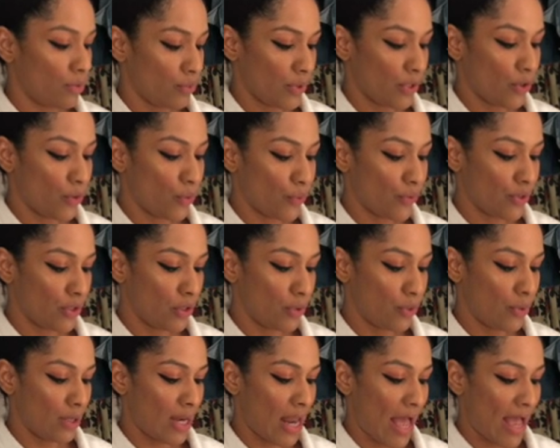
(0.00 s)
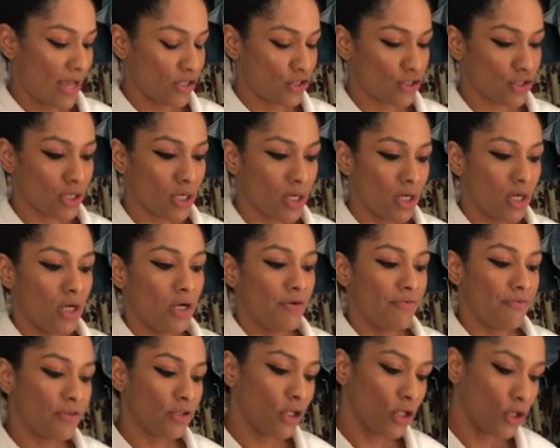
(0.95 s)
we go with the lower lash.
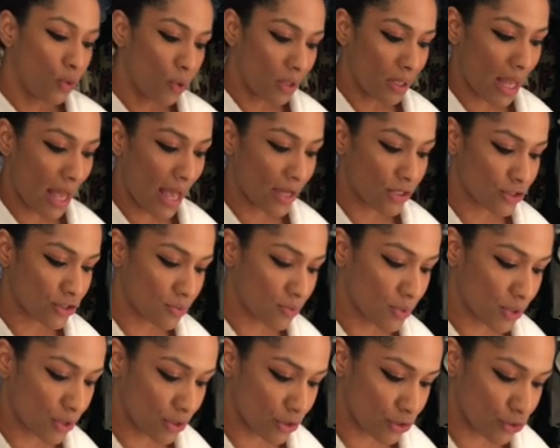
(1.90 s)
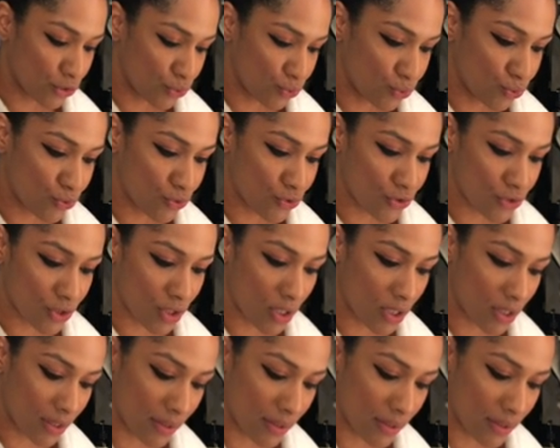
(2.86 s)
For the lower lash, I'm gonna use